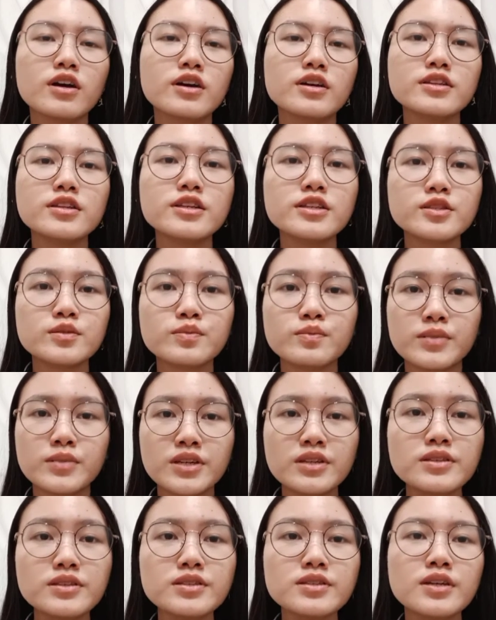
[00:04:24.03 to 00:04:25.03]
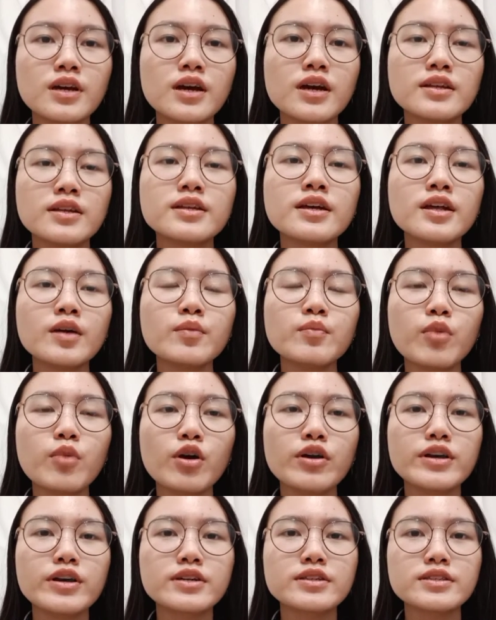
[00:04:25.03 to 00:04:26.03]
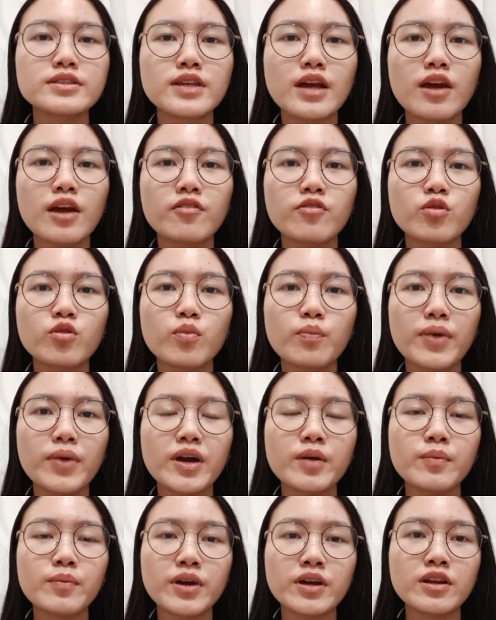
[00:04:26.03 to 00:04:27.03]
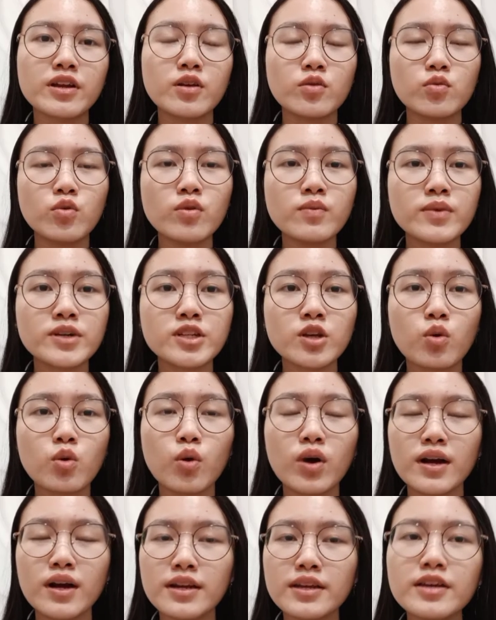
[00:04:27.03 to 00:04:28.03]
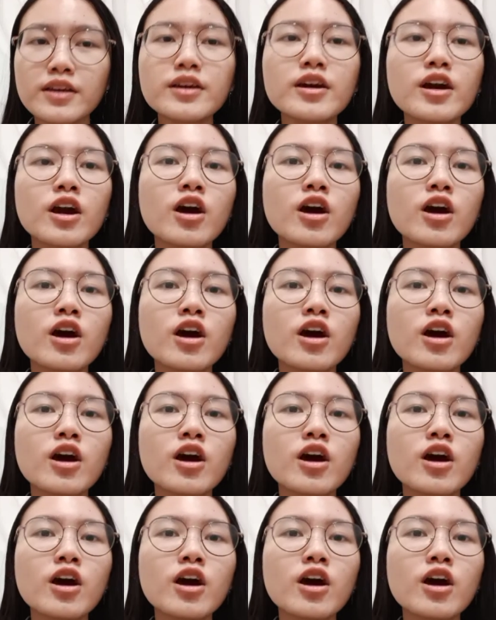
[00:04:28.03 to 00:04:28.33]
This means that employers have to pay men and women equally